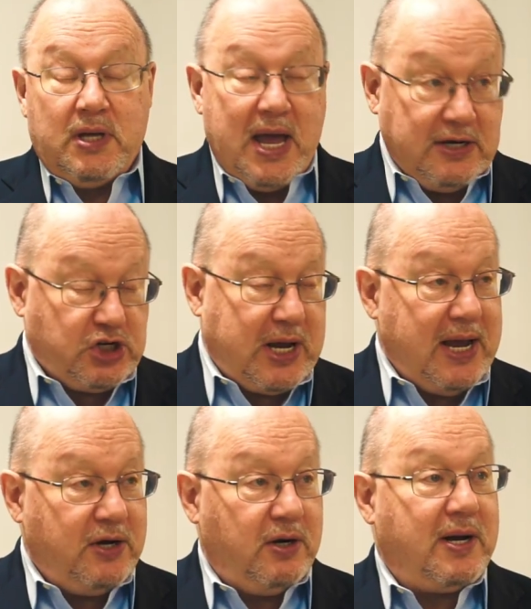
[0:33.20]

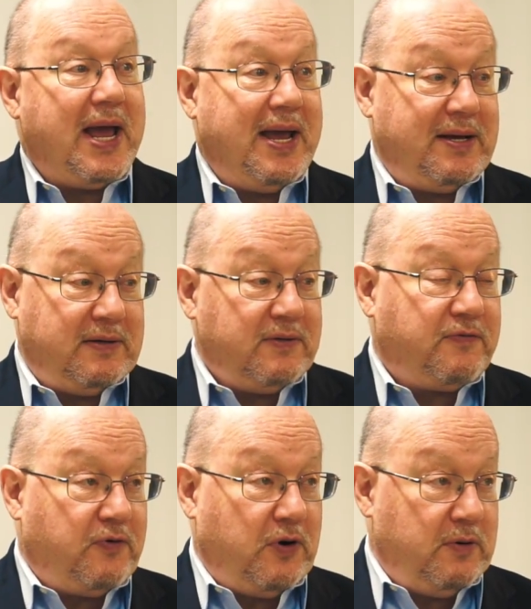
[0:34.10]
educator, and
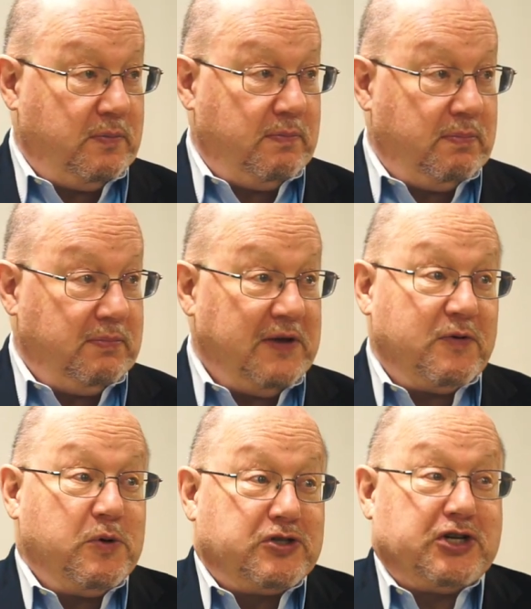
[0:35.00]
for
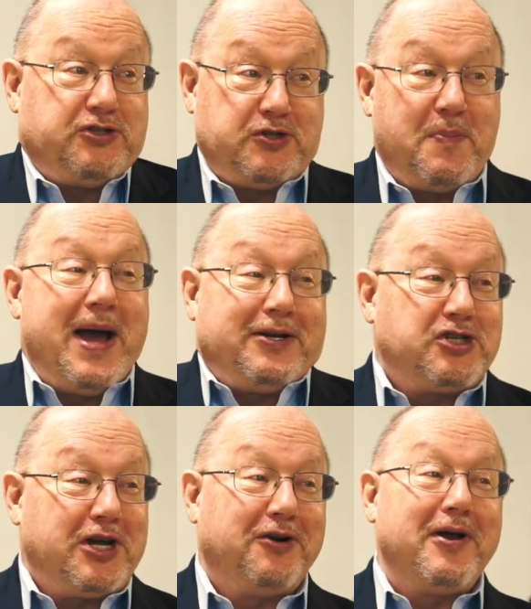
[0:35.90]
even musicians of my
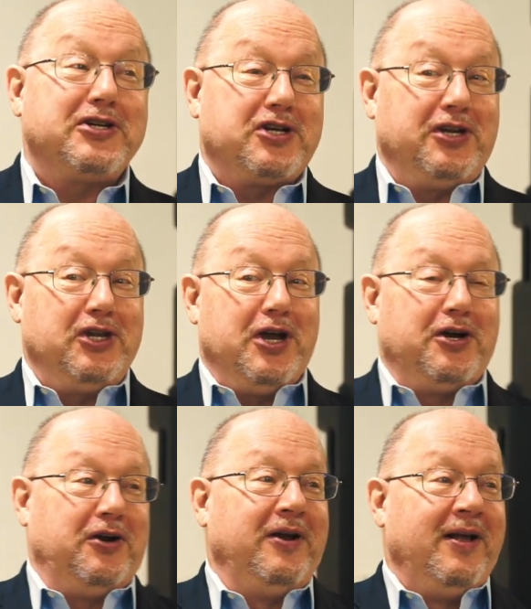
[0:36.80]
generation and
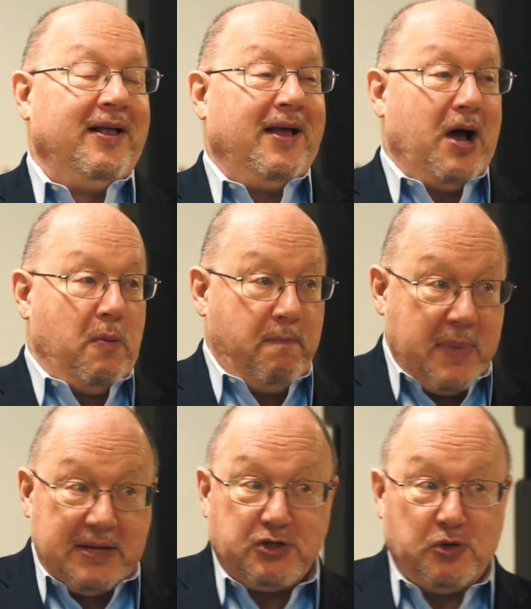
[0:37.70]
younger, a
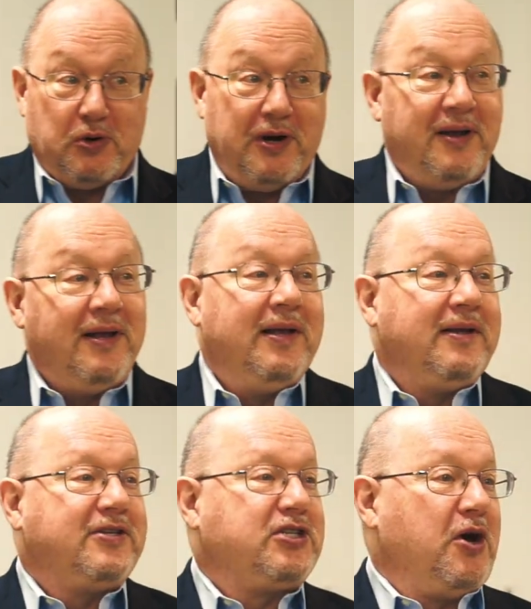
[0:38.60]
mentor.
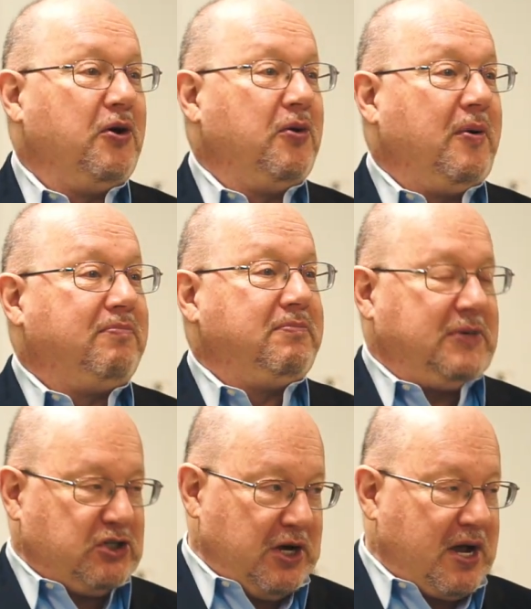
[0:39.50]
So
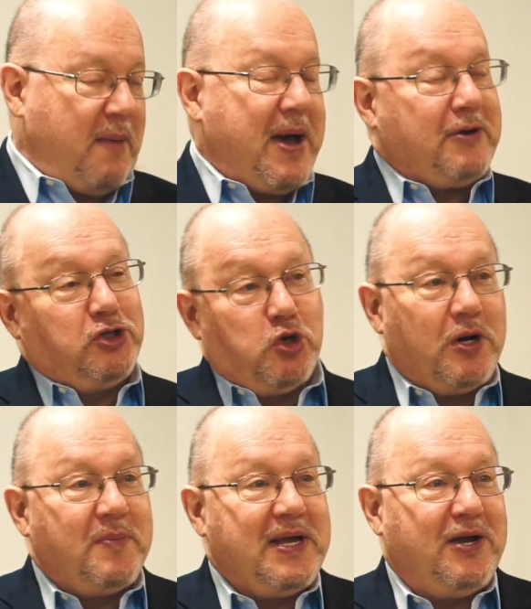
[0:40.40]
he's going to come out and
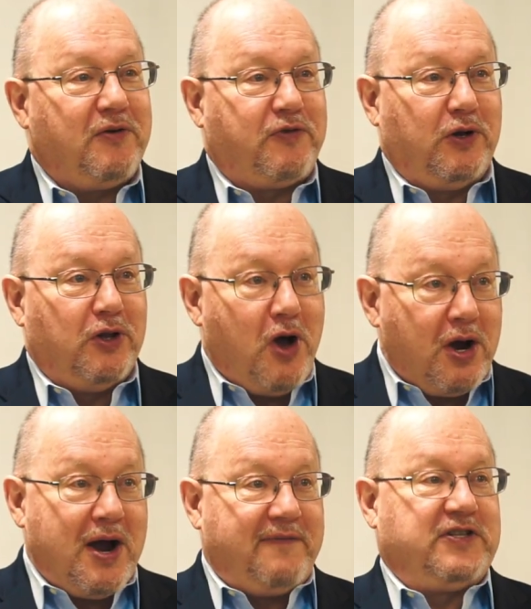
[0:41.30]
join me here for a long
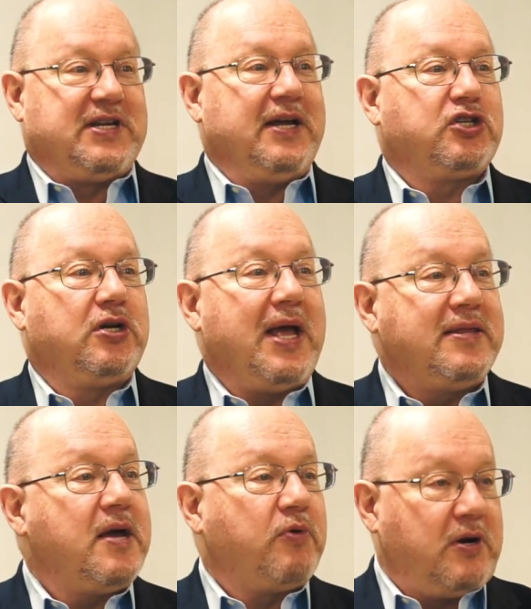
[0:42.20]
conversation, and
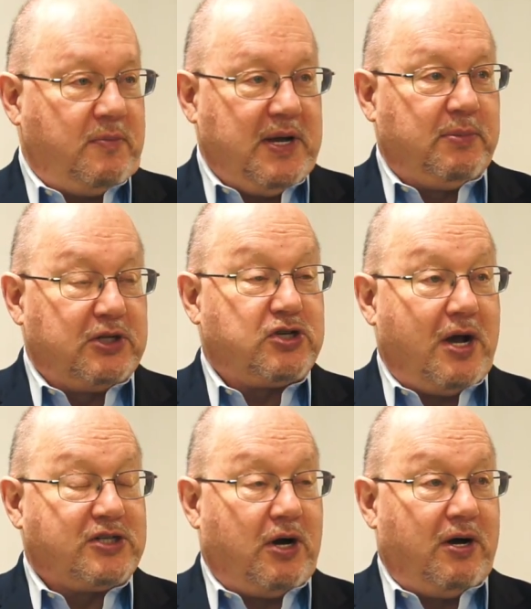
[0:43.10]
then we're going to be able to
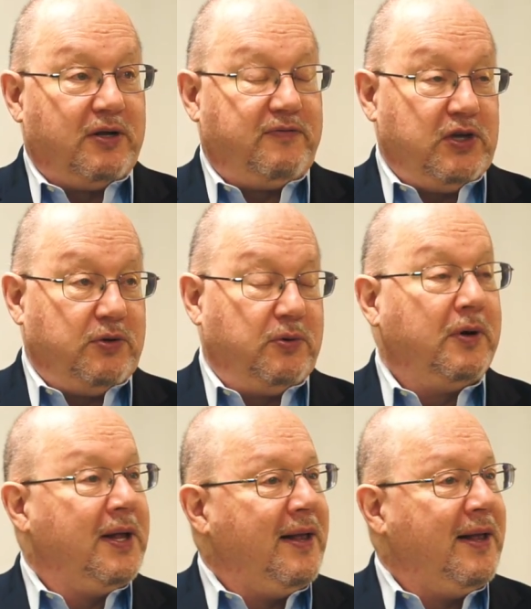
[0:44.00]
talk to all of you